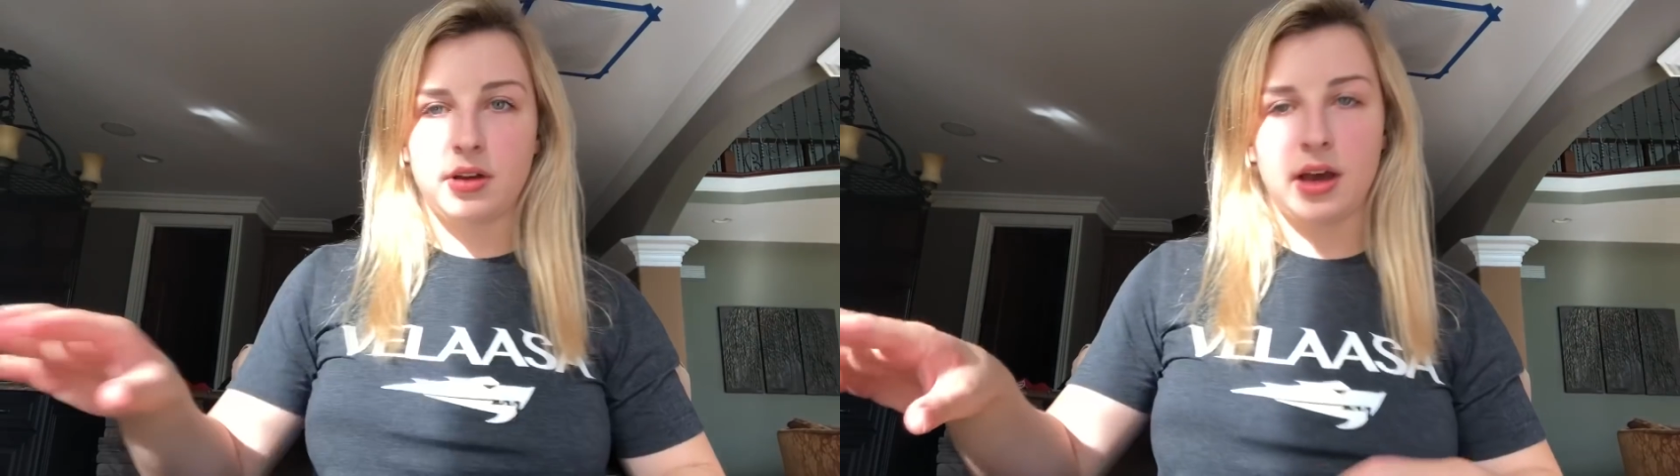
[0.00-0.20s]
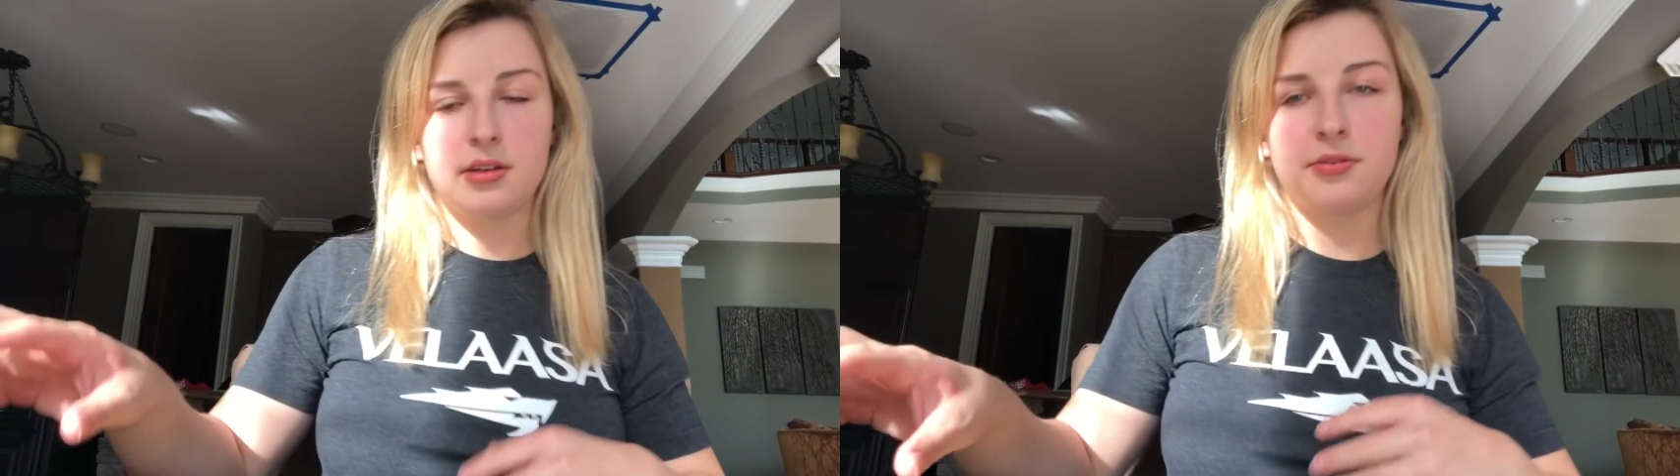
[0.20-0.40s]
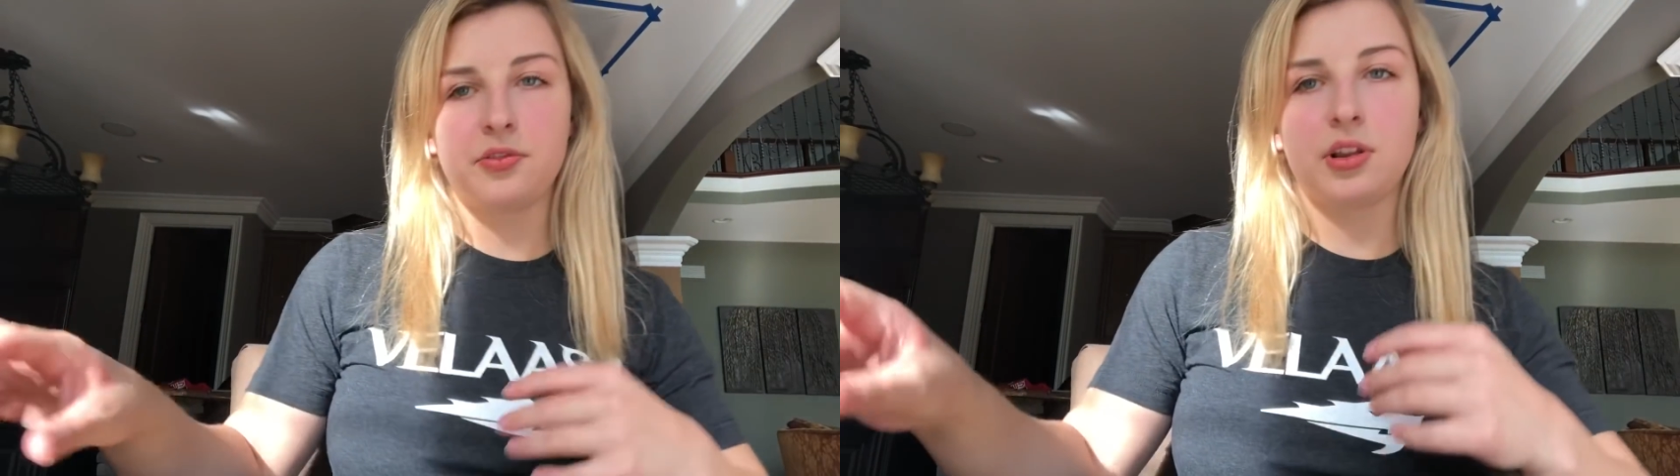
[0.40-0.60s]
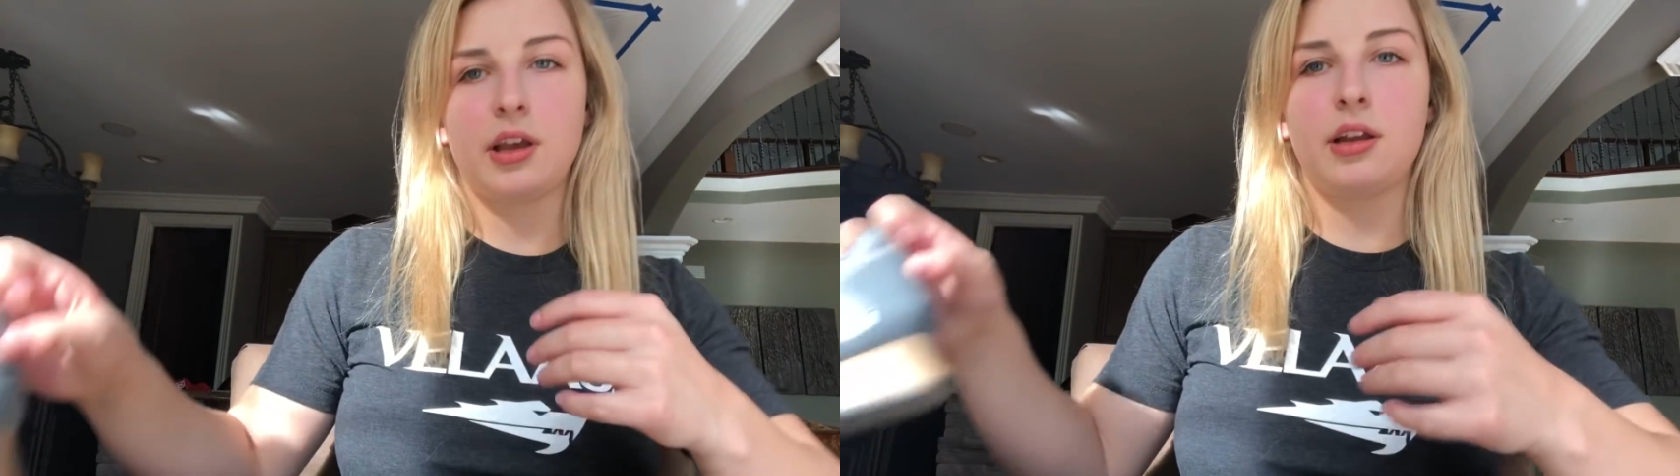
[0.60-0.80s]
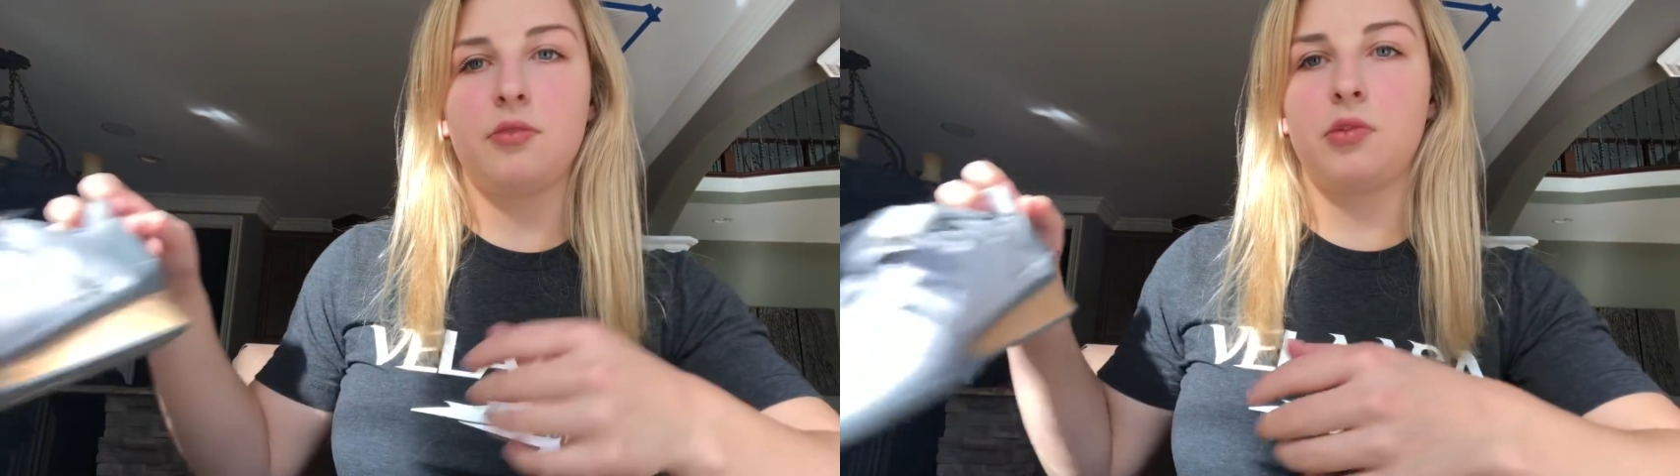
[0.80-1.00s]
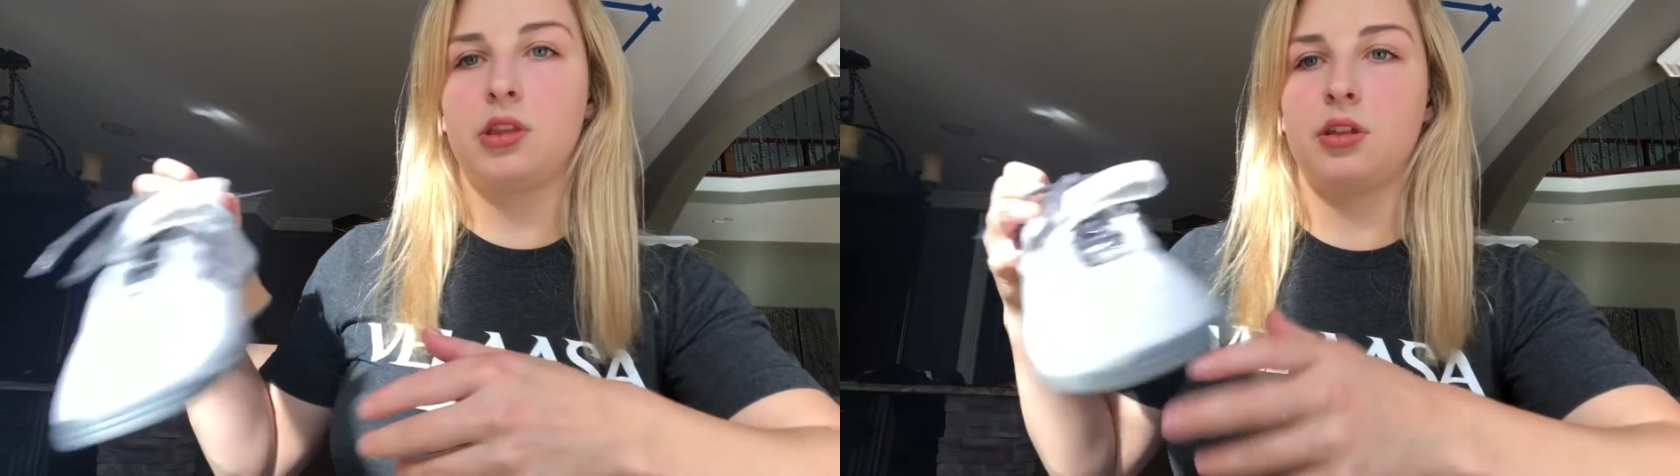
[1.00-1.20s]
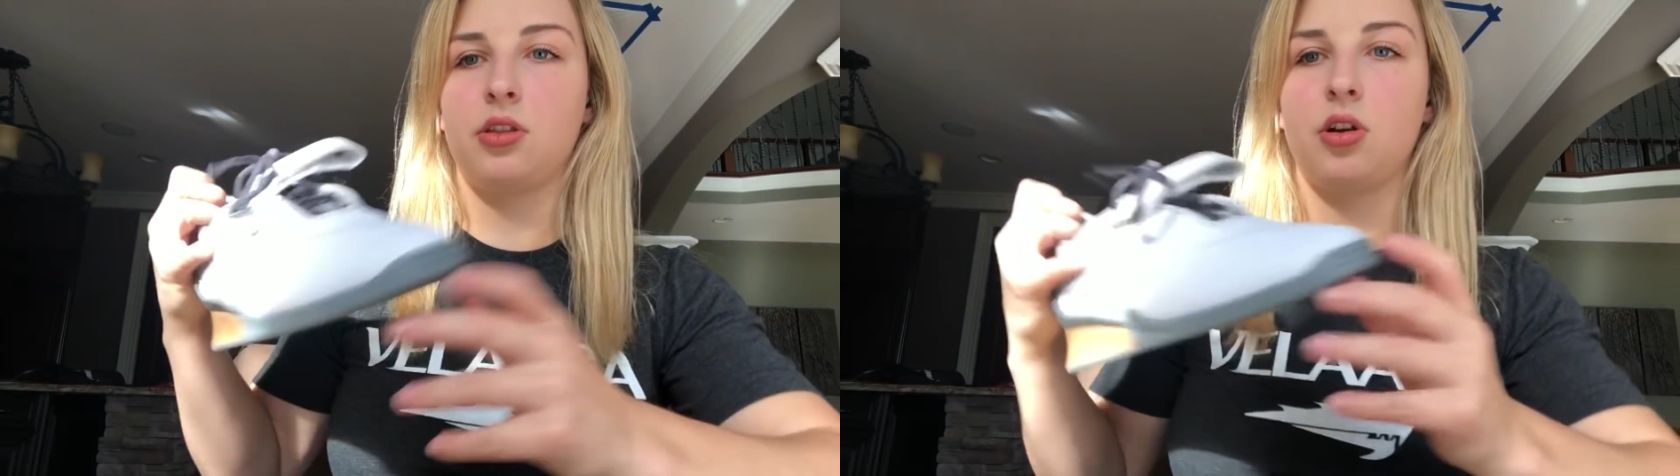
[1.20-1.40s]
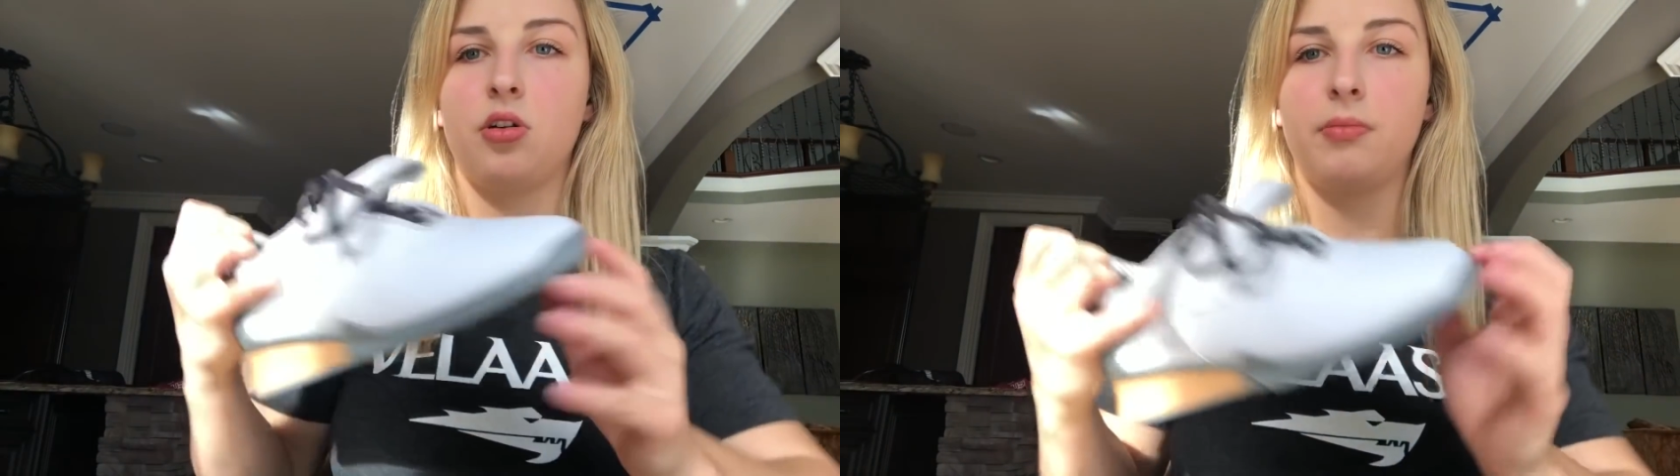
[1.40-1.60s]
Kind of related with the
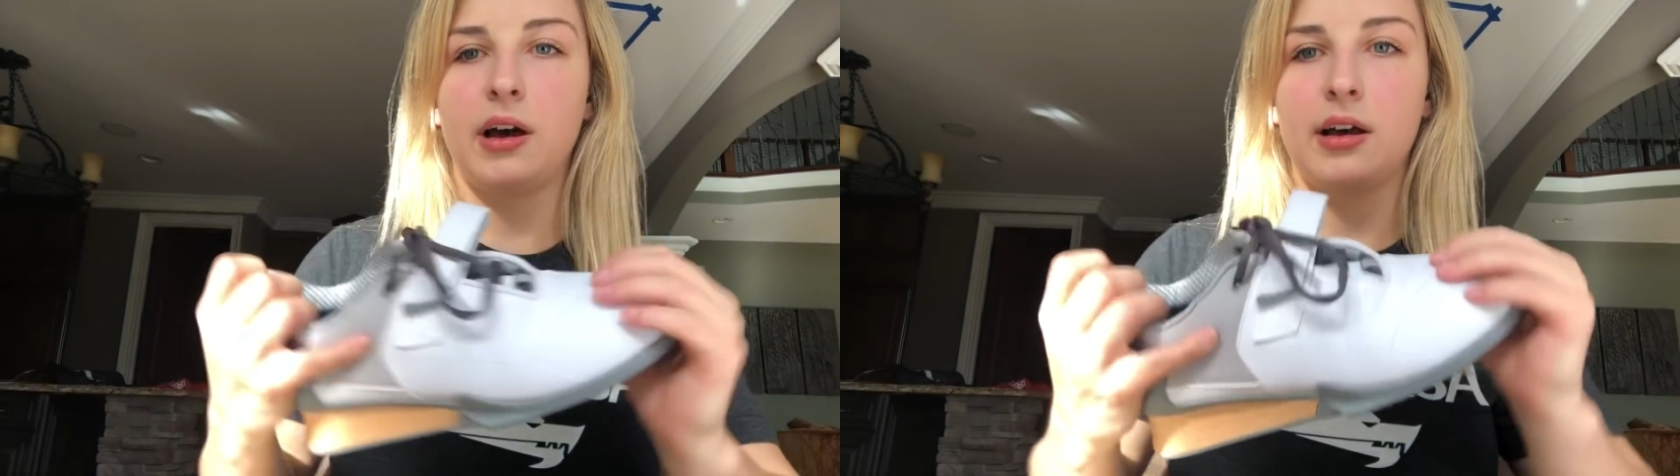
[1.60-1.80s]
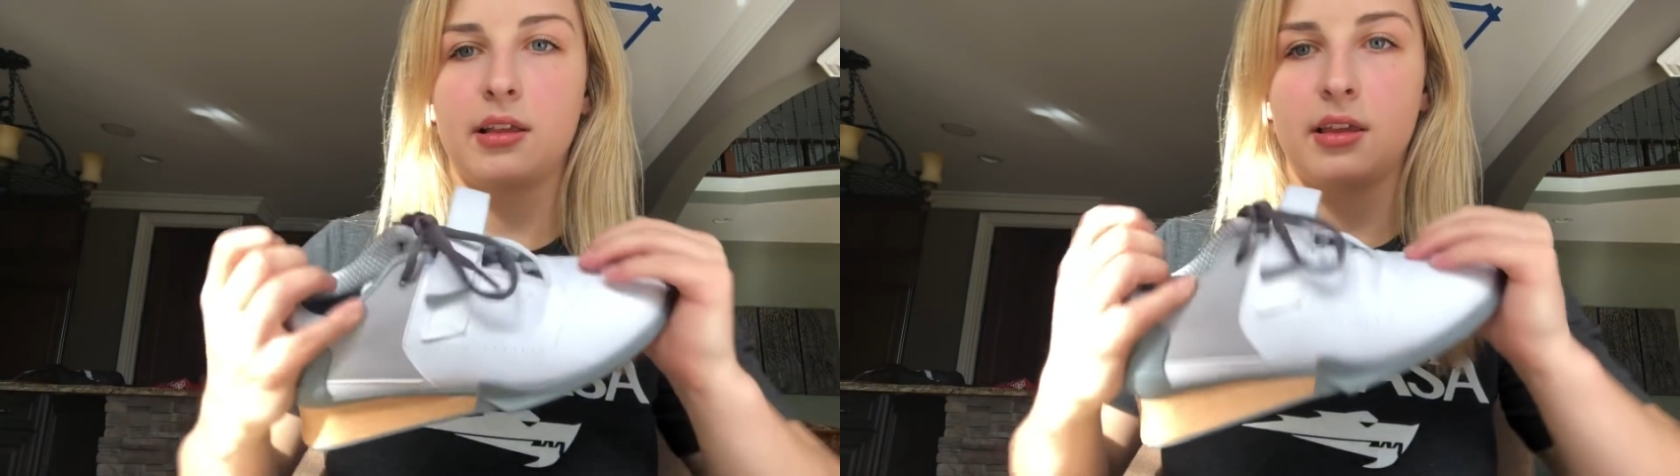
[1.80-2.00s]
toe box